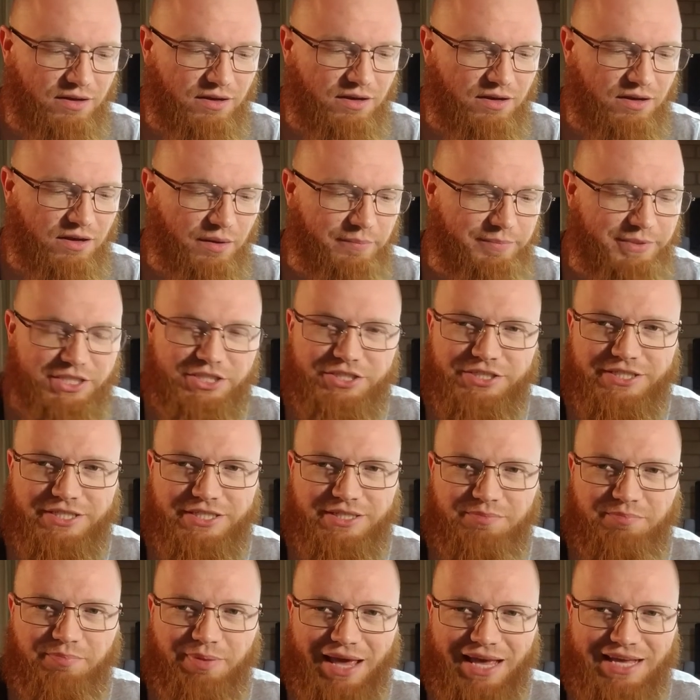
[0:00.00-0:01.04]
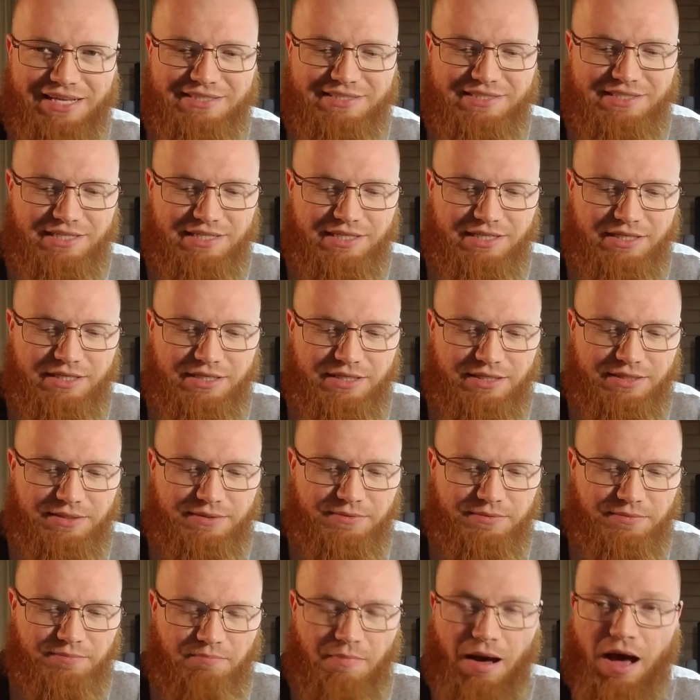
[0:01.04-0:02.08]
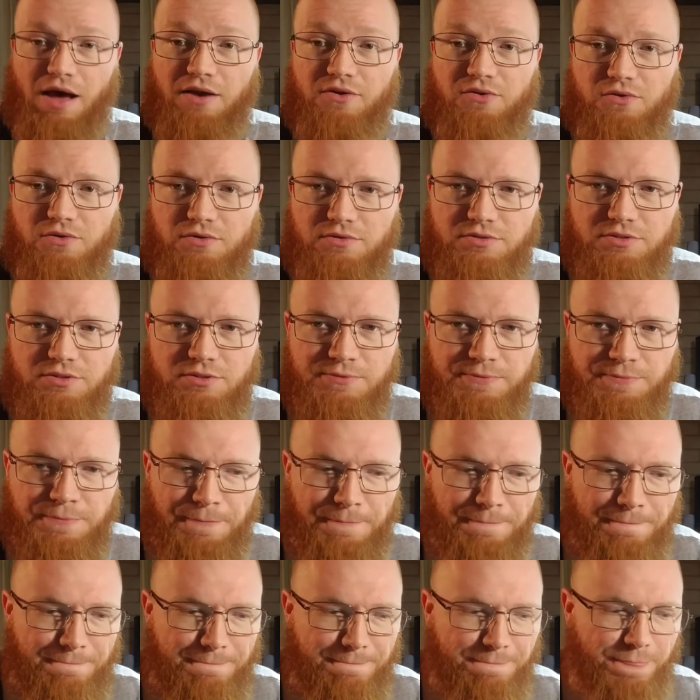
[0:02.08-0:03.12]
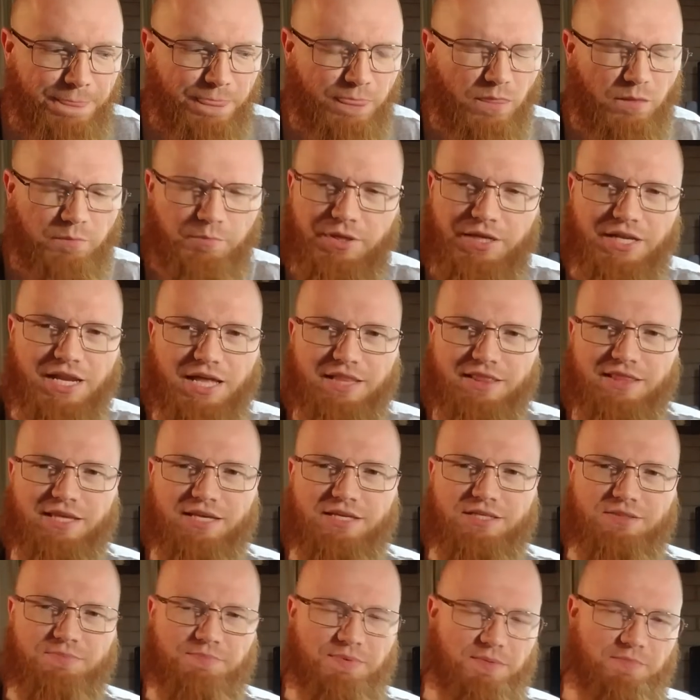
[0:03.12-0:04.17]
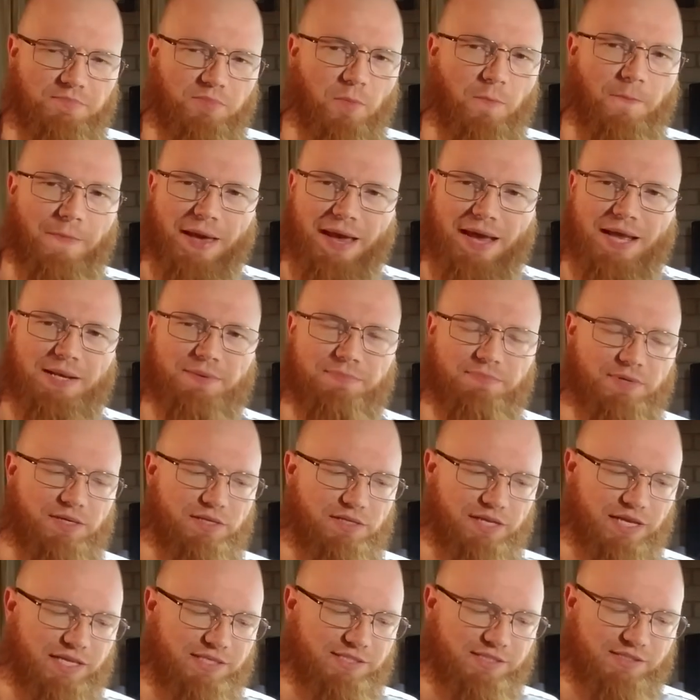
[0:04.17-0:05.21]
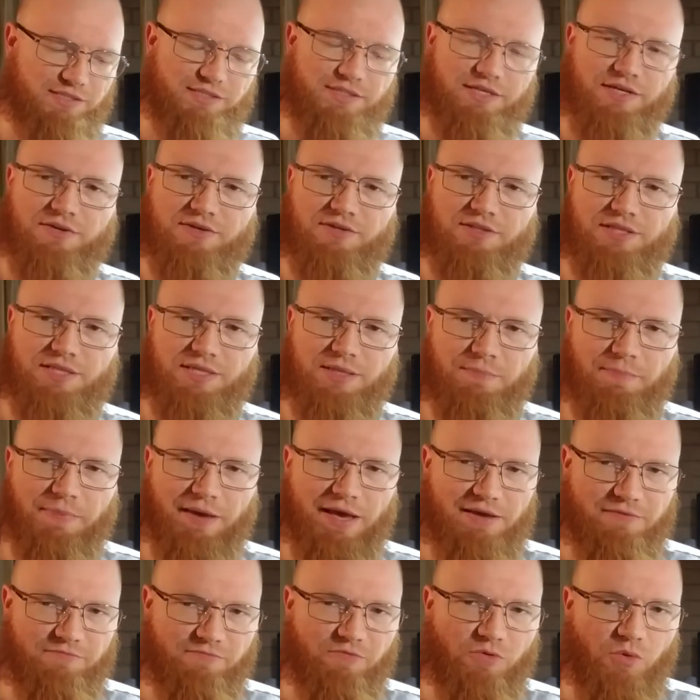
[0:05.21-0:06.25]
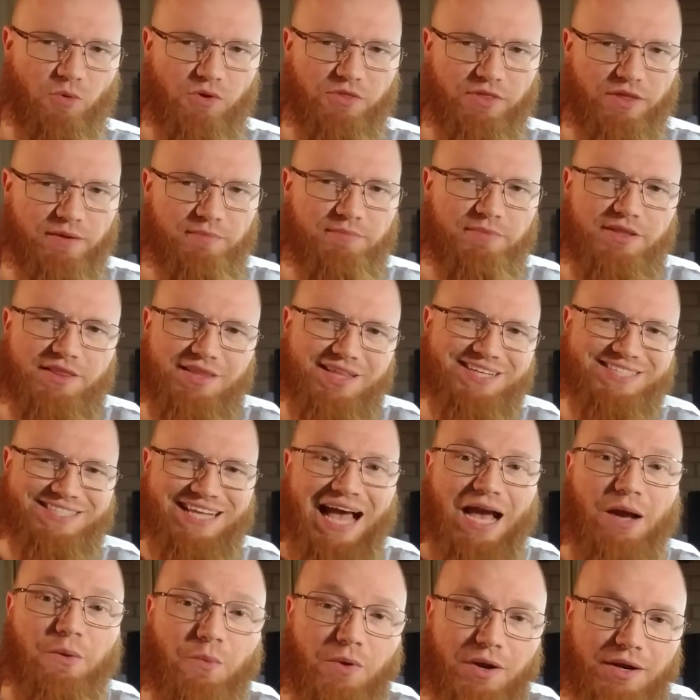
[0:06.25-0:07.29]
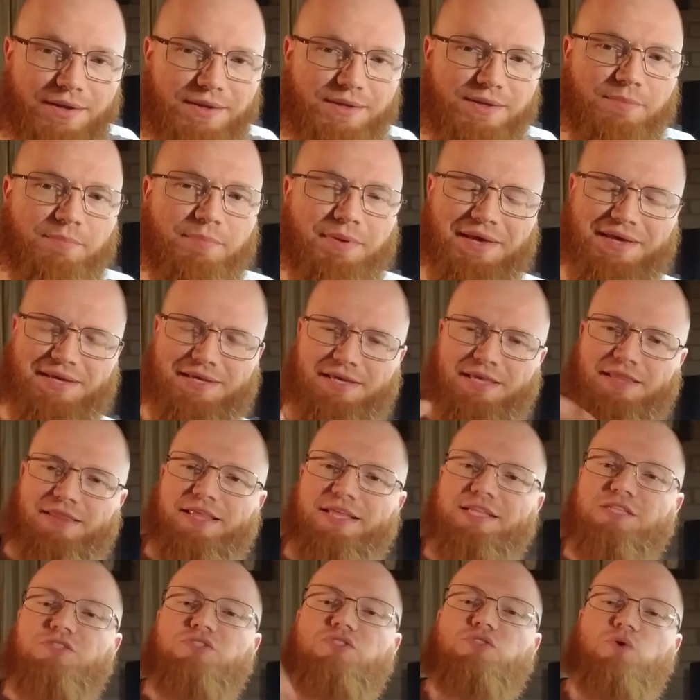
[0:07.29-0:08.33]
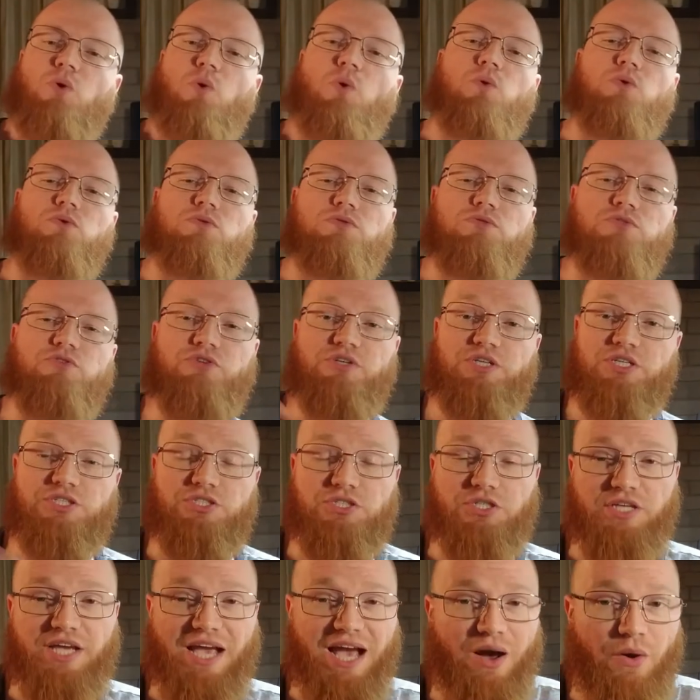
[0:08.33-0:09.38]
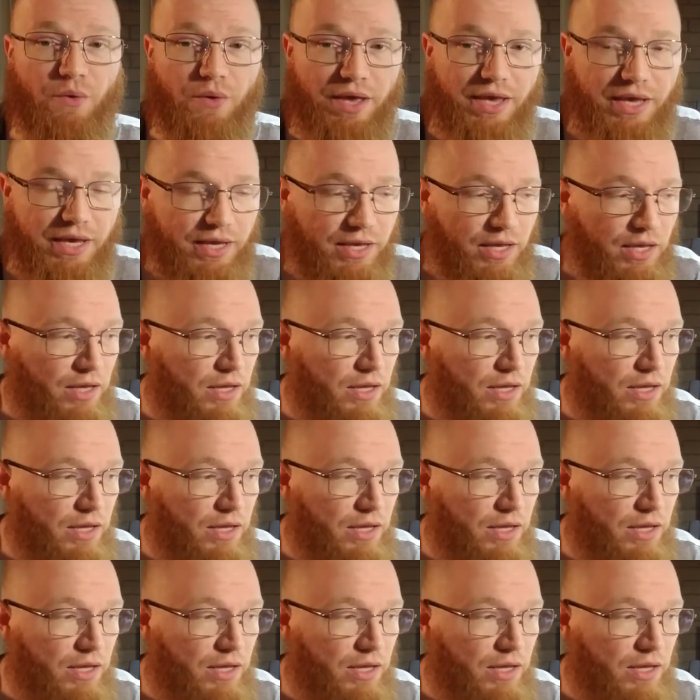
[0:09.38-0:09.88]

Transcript: commission painted models, but not things people paid me necessarily to paint for them, but things I wanted to paint and then sold. Traditionally how a